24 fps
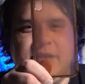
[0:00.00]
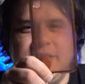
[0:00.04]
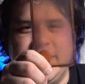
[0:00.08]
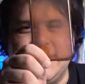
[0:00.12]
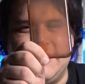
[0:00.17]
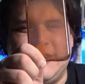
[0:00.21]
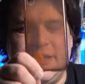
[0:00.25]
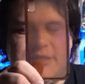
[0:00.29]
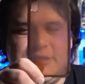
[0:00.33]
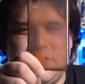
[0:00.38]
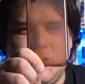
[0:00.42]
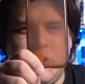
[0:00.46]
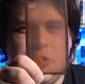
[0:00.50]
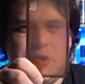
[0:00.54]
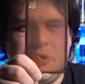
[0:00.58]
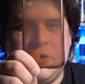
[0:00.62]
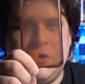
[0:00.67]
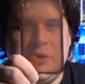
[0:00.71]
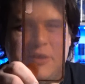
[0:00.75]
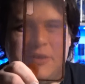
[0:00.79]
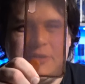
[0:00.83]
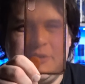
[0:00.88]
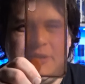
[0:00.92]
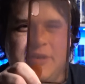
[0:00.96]
does this look
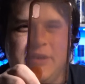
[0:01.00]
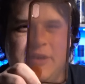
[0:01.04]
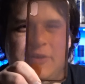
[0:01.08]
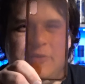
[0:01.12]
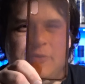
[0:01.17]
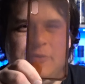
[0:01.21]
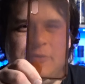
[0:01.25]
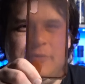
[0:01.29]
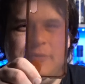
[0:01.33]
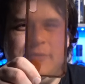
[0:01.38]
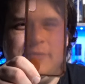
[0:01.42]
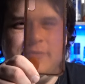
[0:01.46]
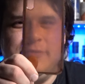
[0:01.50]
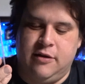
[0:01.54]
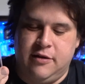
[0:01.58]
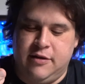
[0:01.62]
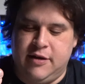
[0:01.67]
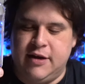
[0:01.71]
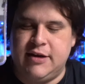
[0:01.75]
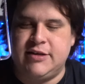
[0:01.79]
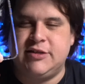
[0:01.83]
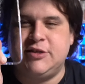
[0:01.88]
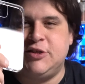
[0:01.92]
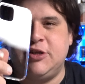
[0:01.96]
clear to you?
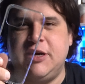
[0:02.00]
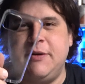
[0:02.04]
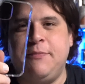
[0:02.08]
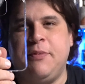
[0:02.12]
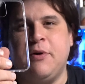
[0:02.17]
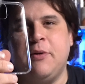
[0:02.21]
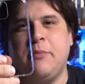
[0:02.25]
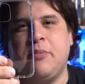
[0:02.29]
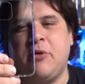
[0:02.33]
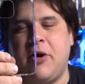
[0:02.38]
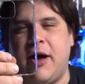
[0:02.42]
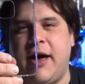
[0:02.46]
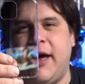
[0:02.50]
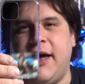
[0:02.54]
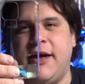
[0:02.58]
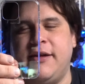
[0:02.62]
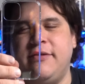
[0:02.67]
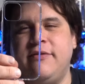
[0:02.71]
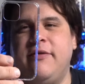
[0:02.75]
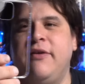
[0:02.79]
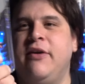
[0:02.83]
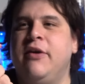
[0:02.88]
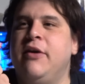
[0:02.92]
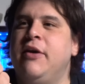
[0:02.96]
This cheaper
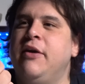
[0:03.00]
brand